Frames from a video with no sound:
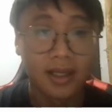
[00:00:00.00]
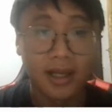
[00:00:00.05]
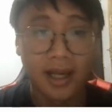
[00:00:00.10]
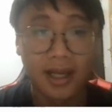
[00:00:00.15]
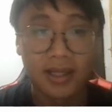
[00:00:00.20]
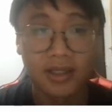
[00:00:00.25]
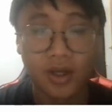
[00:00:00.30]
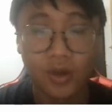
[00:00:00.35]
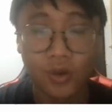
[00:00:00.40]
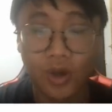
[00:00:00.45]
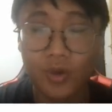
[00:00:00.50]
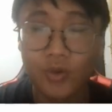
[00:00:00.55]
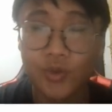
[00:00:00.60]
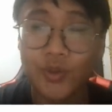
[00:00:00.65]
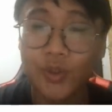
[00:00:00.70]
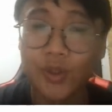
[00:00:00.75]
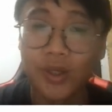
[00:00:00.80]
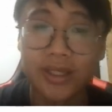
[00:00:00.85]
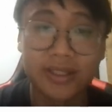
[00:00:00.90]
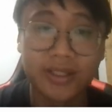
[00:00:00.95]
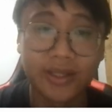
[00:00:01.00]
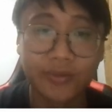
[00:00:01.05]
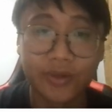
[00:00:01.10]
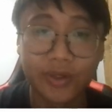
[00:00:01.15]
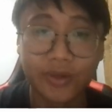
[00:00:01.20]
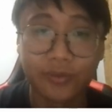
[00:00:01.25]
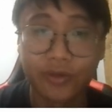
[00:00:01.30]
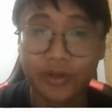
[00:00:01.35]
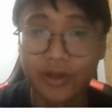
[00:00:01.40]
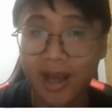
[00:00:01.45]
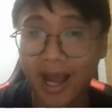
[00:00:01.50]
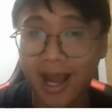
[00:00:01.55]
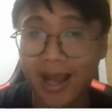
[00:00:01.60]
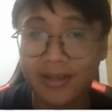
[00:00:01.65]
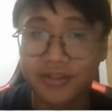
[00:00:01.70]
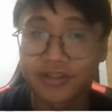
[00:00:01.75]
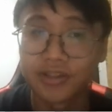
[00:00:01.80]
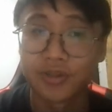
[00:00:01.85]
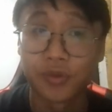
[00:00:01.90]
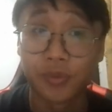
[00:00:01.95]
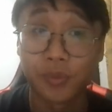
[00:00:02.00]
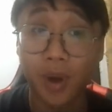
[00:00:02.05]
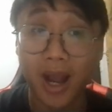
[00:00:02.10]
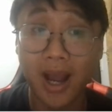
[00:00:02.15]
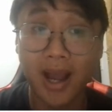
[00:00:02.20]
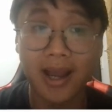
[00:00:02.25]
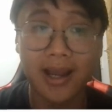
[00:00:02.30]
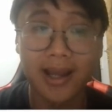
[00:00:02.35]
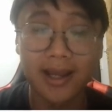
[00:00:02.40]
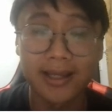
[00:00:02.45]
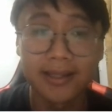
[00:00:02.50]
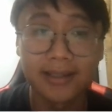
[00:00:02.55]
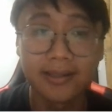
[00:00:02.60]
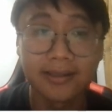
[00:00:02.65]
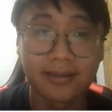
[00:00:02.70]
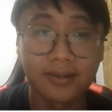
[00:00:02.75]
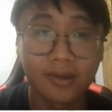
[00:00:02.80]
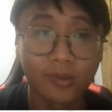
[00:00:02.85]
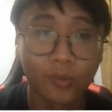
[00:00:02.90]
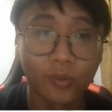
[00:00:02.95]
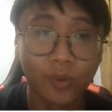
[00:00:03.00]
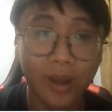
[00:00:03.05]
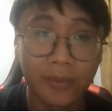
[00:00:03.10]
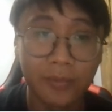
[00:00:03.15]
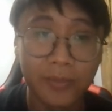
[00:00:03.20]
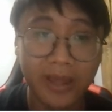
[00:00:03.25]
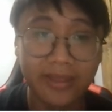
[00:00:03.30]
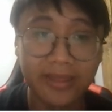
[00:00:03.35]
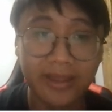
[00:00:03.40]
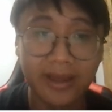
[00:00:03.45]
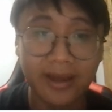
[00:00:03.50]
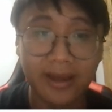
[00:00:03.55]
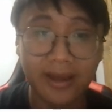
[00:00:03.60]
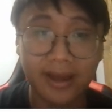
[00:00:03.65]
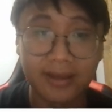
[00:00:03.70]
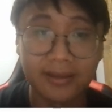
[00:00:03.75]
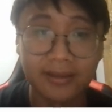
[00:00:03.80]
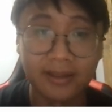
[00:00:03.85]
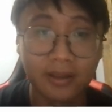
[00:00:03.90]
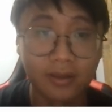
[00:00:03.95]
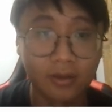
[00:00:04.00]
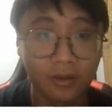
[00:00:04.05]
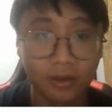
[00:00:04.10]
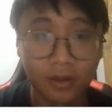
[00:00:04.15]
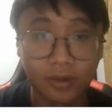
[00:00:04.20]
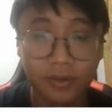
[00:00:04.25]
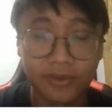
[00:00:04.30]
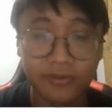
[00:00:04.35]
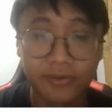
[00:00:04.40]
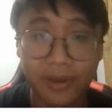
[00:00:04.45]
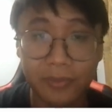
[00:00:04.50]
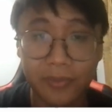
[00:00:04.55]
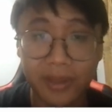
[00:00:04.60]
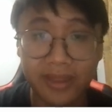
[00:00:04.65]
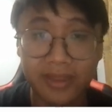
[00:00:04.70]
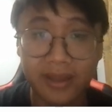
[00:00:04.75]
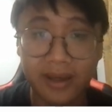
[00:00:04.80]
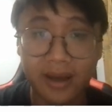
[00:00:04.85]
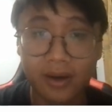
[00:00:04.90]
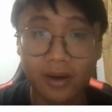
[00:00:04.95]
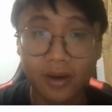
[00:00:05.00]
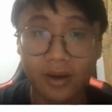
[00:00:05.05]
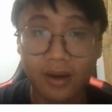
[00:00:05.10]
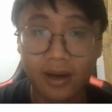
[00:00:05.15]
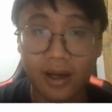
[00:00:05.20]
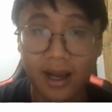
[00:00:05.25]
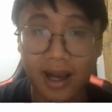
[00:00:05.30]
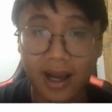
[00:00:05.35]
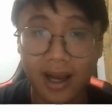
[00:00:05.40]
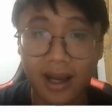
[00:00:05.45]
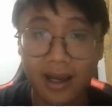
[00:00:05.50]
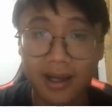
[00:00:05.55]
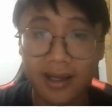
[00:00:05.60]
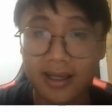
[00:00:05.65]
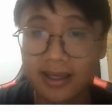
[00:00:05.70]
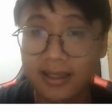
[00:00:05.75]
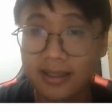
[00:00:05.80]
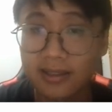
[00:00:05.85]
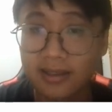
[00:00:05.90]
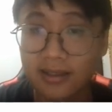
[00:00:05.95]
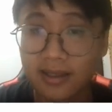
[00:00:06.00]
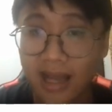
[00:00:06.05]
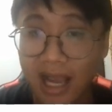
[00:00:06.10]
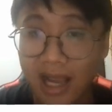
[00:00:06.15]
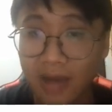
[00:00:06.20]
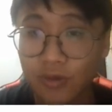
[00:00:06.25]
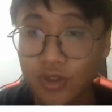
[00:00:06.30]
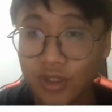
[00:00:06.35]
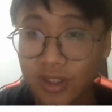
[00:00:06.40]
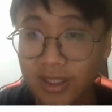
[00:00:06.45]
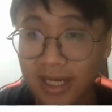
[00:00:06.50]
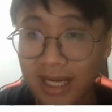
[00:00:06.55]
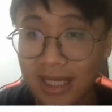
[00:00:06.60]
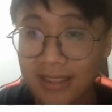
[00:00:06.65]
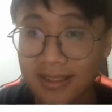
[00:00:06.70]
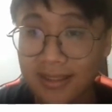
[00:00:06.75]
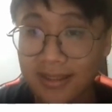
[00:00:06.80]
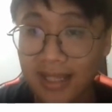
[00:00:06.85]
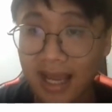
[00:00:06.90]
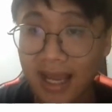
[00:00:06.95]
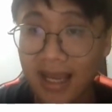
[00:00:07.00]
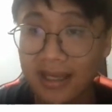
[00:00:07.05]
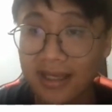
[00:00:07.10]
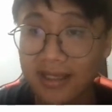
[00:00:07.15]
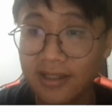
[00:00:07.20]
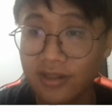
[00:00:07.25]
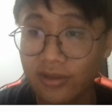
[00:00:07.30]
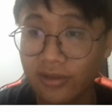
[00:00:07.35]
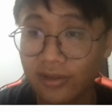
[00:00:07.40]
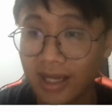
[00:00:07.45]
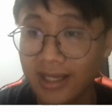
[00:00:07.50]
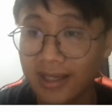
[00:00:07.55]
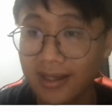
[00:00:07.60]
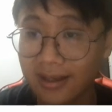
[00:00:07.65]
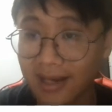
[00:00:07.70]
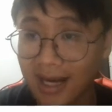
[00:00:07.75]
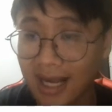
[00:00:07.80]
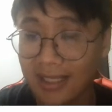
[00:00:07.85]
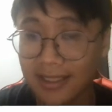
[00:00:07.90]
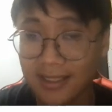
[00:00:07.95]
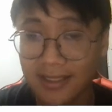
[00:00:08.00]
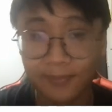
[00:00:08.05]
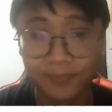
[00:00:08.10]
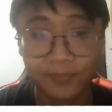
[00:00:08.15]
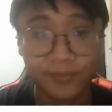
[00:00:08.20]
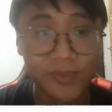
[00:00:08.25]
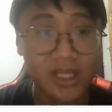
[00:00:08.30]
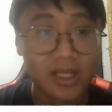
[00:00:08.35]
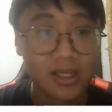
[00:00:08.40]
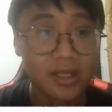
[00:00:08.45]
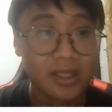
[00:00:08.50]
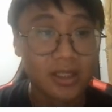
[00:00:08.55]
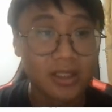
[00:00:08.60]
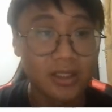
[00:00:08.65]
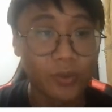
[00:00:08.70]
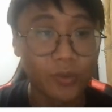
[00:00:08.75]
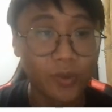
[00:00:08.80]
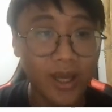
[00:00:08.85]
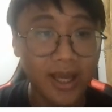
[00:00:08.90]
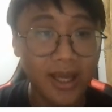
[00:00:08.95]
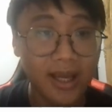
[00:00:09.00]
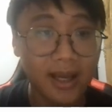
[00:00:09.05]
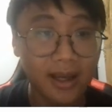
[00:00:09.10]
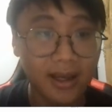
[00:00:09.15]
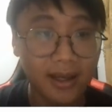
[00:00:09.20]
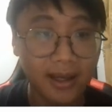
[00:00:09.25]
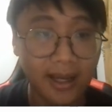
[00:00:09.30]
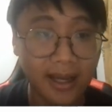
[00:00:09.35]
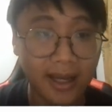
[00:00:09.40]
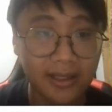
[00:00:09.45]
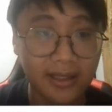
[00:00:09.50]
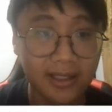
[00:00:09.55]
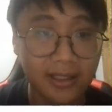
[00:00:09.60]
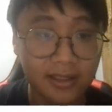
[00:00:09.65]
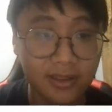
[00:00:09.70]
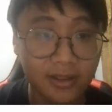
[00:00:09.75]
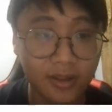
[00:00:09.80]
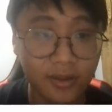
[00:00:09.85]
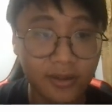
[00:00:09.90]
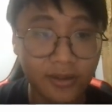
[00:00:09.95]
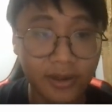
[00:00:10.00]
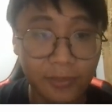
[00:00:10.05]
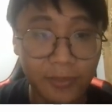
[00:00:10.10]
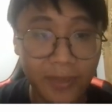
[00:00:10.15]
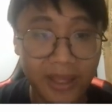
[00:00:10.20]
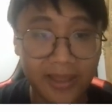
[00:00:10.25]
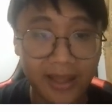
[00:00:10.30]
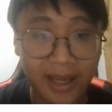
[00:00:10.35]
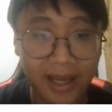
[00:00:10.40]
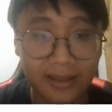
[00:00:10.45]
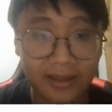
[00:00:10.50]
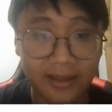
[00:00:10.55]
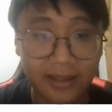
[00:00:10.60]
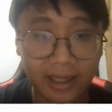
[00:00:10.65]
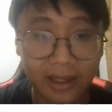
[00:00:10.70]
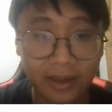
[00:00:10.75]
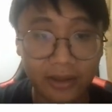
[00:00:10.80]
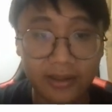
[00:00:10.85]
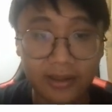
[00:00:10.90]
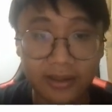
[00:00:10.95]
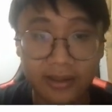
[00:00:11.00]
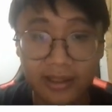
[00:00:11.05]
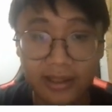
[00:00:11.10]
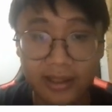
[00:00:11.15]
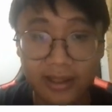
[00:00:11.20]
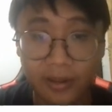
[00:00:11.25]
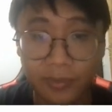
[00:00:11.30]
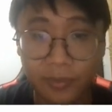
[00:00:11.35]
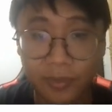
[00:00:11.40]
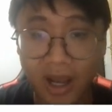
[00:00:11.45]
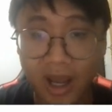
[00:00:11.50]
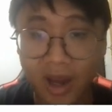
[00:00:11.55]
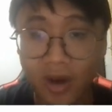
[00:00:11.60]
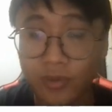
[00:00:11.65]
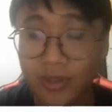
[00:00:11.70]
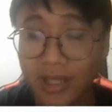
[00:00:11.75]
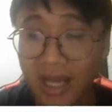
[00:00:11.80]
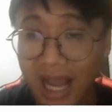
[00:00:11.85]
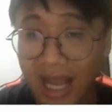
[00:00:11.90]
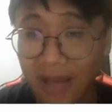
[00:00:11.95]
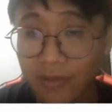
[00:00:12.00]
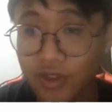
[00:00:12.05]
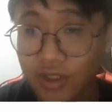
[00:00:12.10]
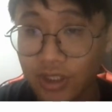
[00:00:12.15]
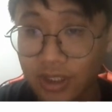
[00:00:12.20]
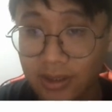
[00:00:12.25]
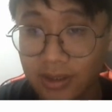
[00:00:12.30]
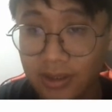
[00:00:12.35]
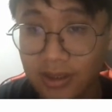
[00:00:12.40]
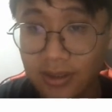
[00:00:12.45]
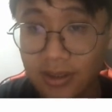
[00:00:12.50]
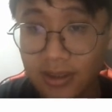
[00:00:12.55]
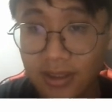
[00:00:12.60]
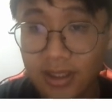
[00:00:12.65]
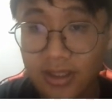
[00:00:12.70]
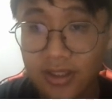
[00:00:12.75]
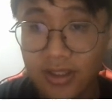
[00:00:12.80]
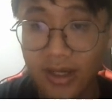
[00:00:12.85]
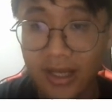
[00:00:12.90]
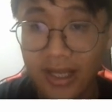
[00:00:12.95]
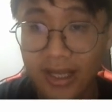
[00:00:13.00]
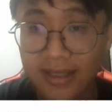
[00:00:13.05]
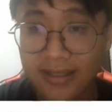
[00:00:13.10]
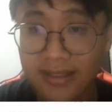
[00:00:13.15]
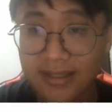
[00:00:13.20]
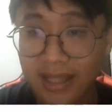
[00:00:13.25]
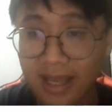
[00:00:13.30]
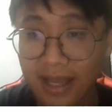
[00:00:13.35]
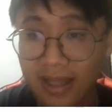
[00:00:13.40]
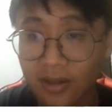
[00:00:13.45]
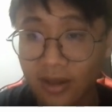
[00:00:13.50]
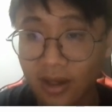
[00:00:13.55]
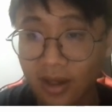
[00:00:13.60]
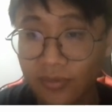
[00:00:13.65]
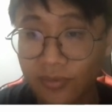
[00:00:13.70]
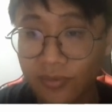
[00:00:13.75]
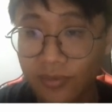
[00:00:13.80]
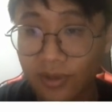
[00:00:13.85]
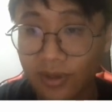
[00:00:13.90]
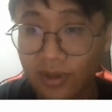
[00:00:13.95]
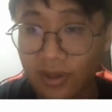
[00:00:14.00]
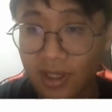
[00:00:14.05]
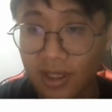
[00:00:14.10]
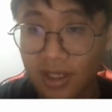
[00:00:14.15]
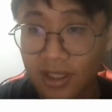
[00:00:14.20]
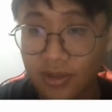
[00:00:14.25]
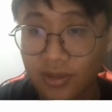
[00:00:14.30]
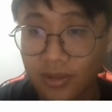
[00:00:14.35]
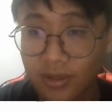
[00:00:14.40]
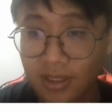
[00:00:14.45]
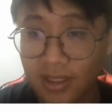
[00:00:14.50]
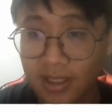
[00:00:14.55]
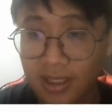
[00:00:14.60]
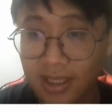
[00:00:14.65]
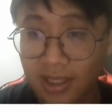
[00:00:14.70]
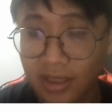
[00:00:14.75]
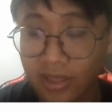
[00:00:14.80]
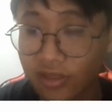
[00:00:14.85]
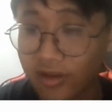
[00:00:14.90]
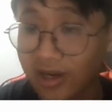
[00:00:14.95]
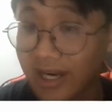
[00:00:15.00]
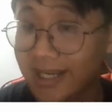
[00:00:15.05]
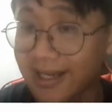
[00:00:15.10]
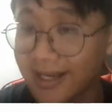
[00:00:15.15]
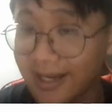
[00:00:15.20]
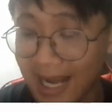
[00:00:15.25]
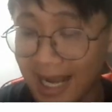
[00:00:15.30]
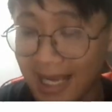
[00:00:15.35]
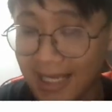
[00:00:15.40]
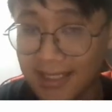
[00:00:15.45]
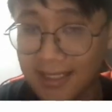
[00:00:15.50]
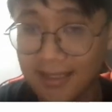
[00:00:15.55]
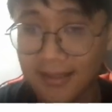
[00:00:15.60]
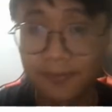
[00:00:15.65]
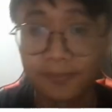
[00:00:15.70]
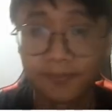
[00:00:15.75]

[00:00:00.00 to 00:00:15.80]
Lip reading: And also interview will ask you why wait method and the load define method are in object class, not in thread class. So wait and the notify method are directly applied on the object. So instead of a thread class.